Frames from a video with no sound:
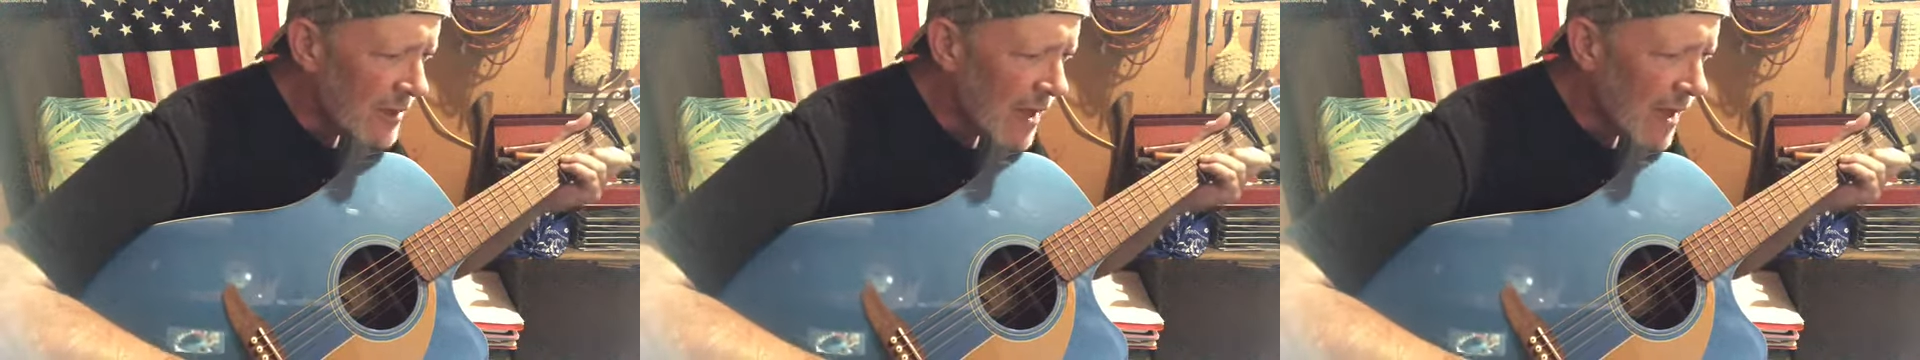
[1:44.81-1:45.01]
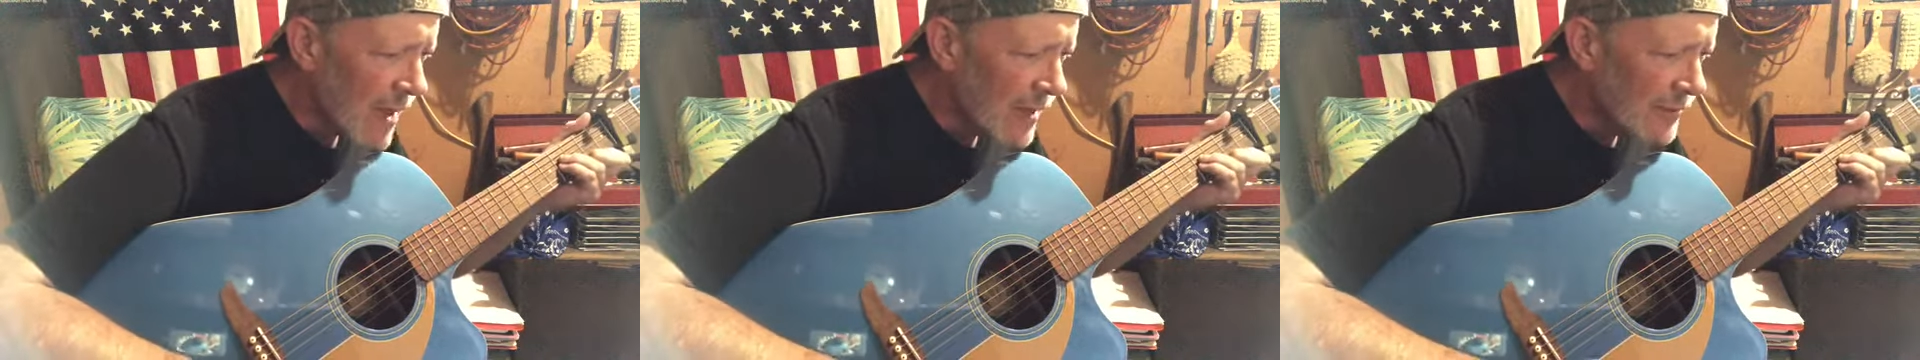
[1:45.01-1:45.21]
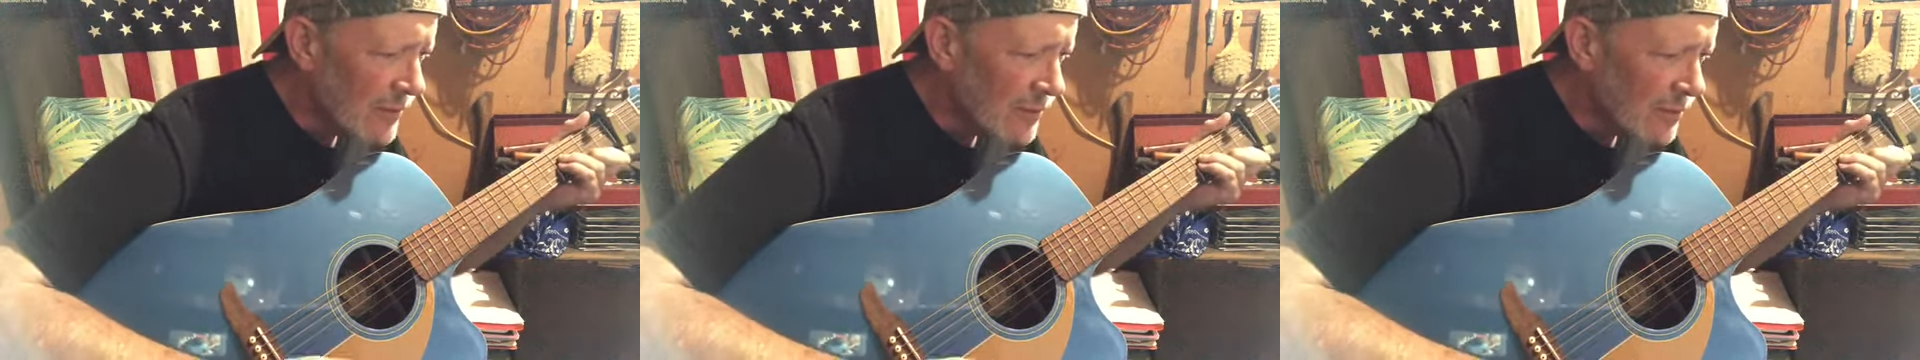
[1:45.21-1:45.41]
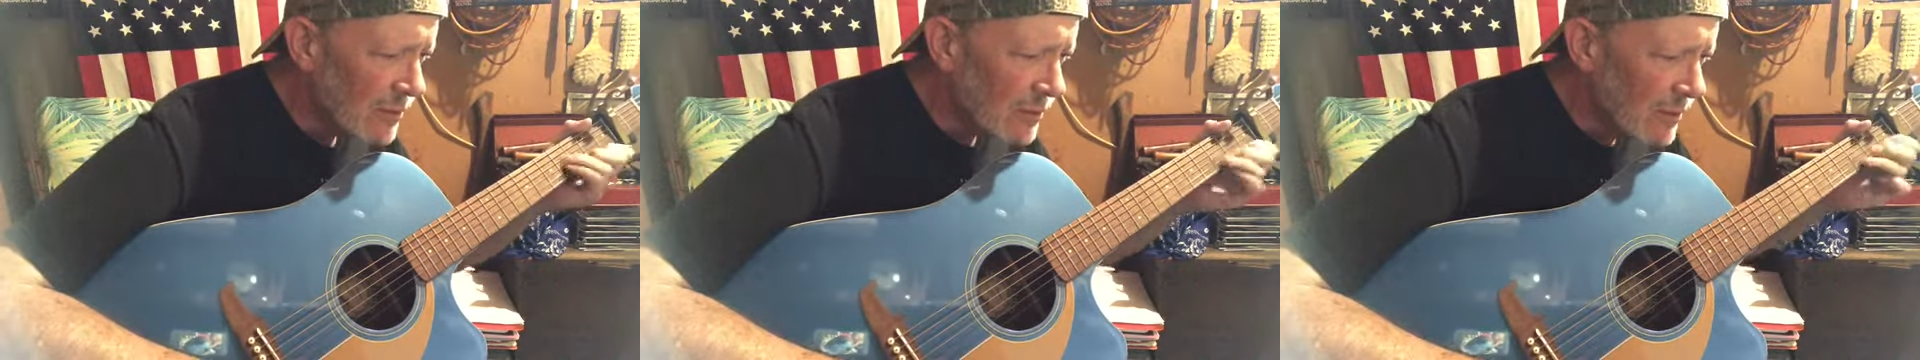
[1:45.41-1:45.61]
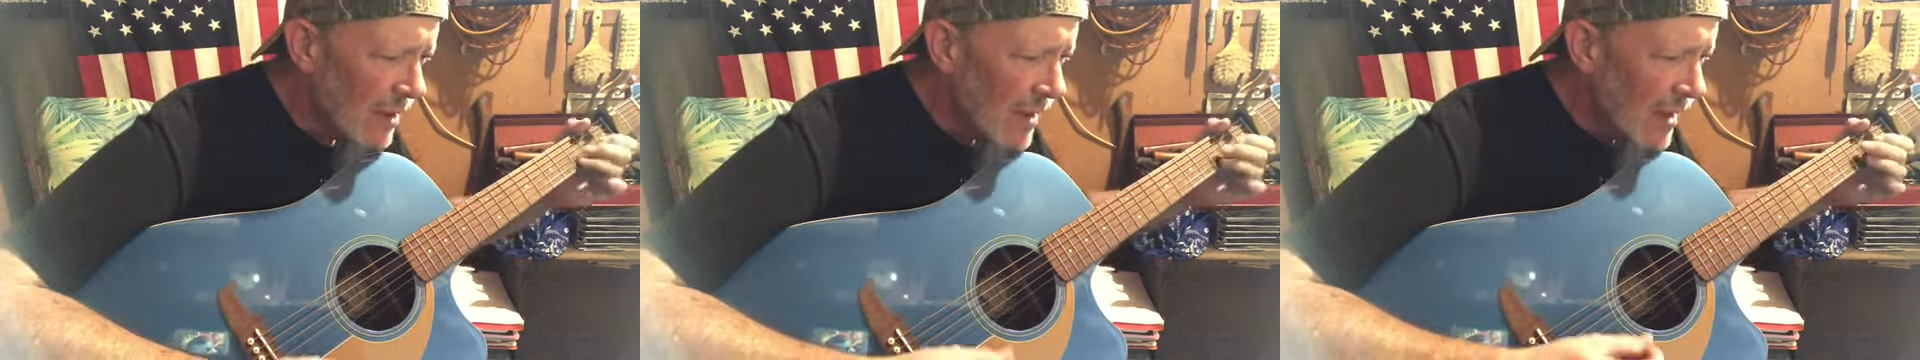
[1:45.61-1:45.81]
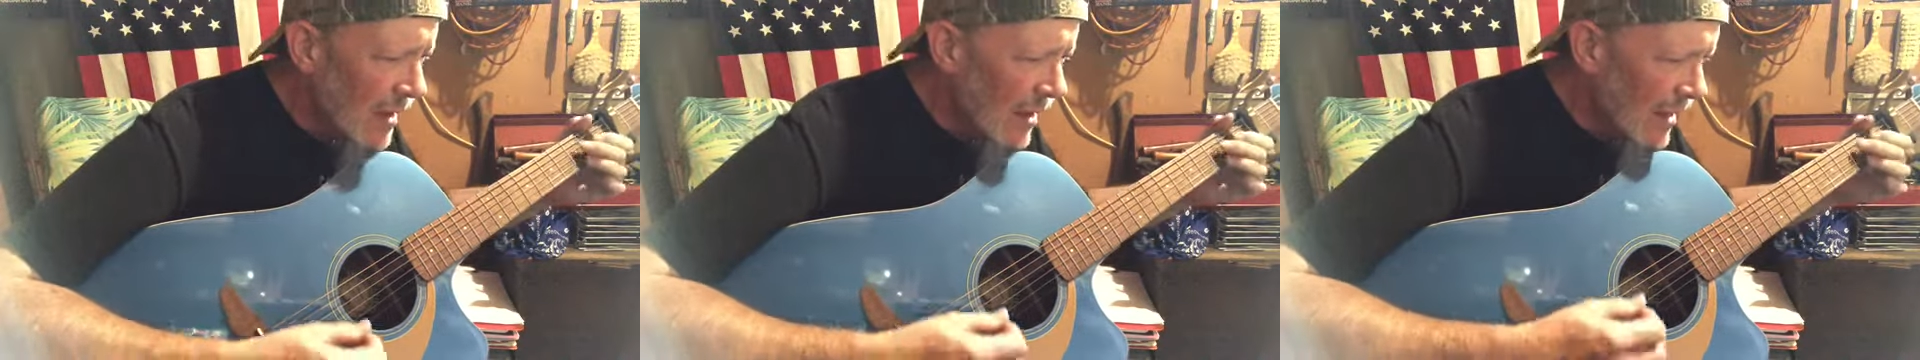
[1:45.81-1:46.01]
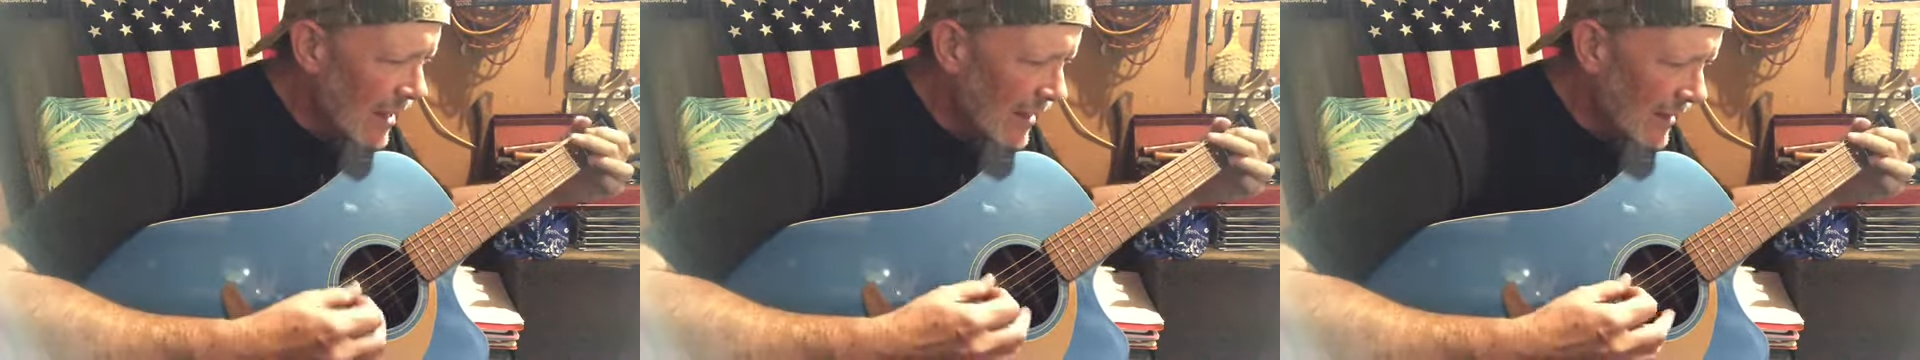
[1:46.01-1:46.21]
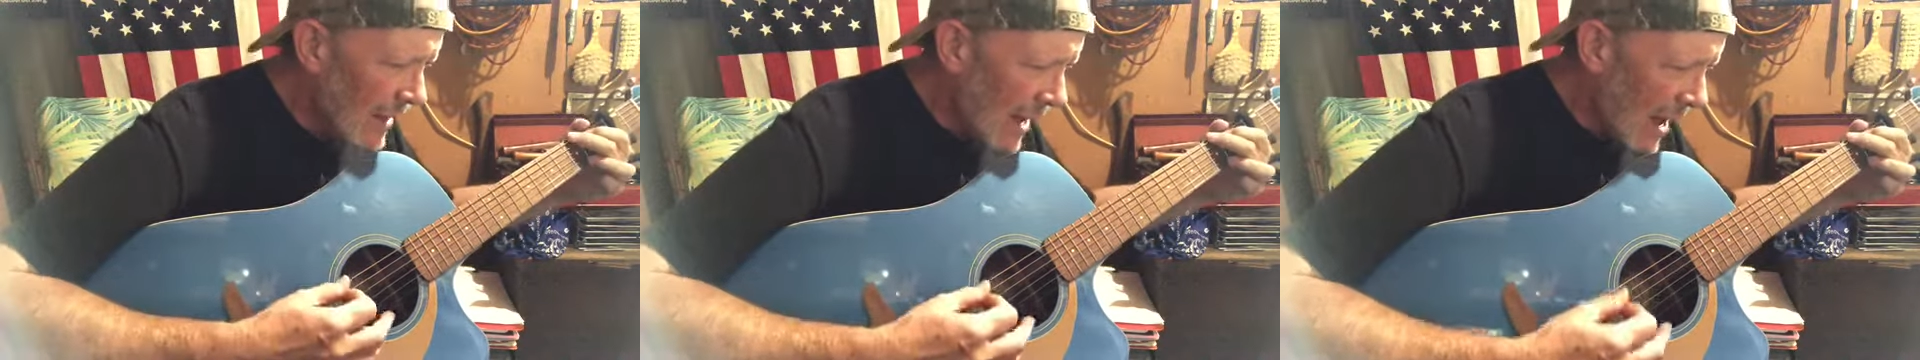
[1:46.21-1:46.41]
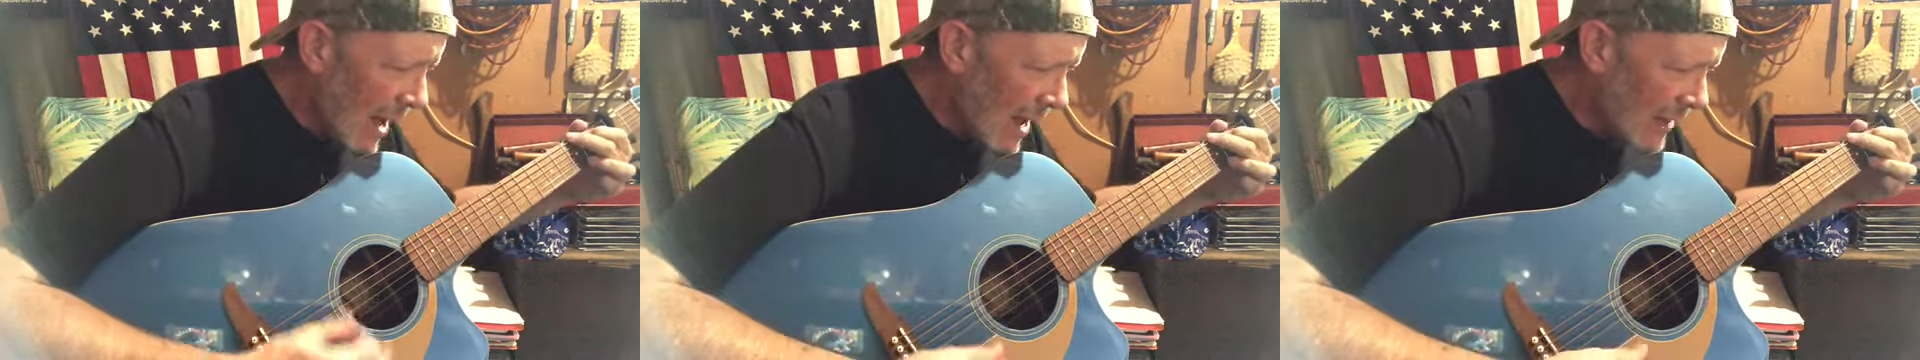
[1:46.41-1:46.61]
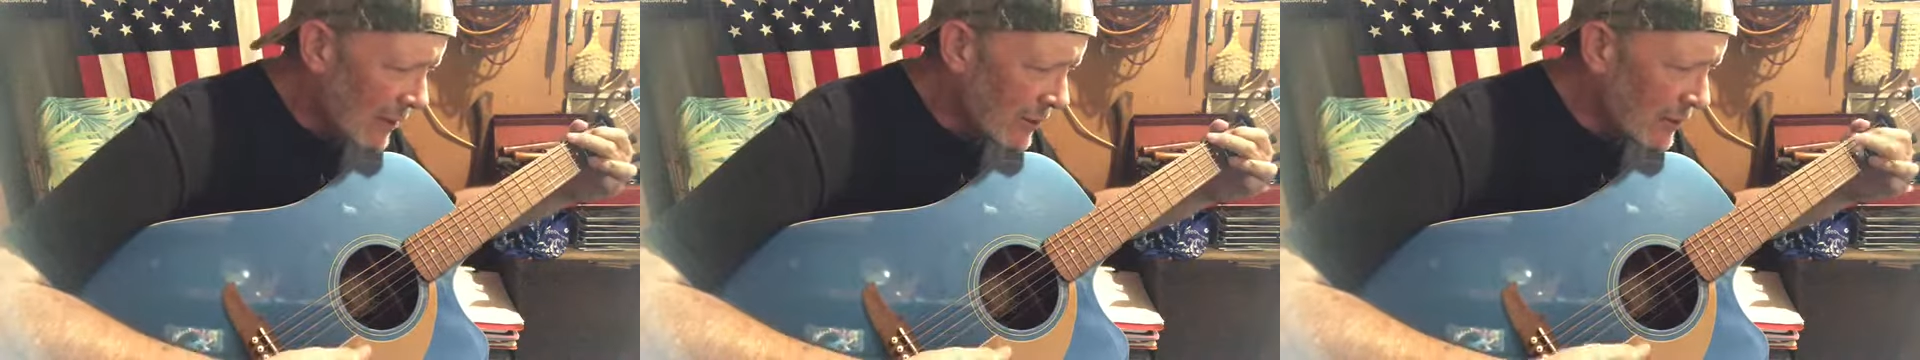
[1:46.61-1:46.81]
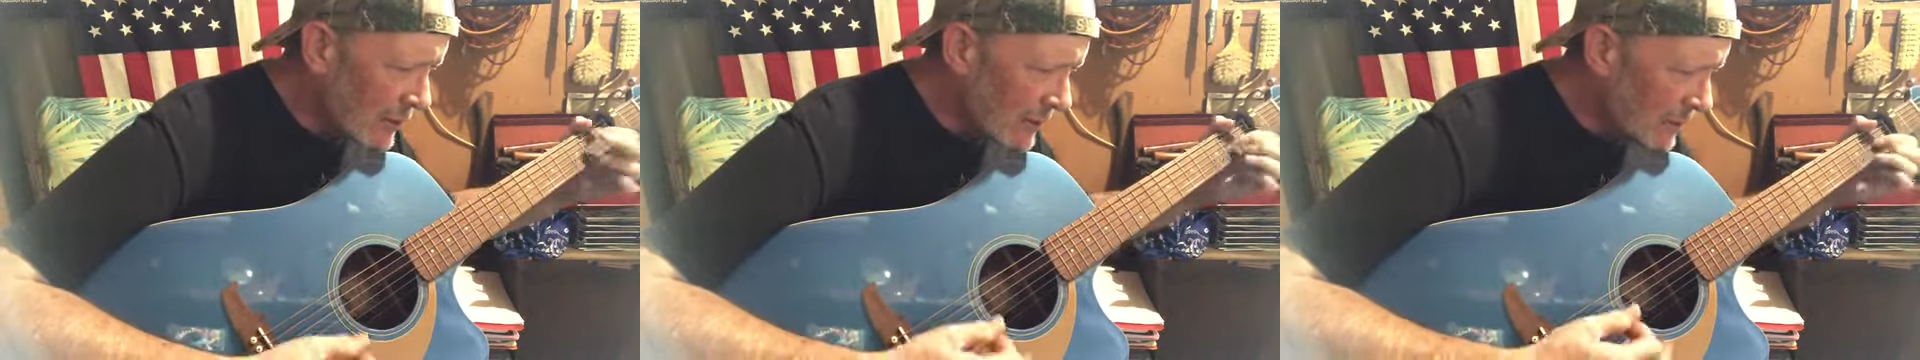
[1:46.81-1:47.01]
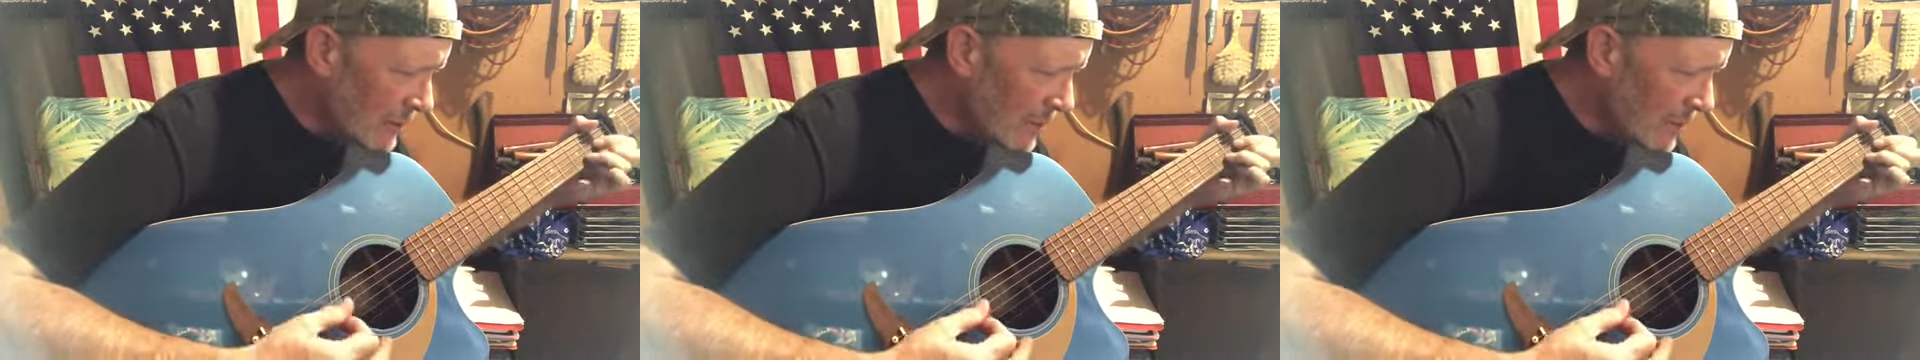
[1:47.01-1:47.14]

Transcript: handle, and I could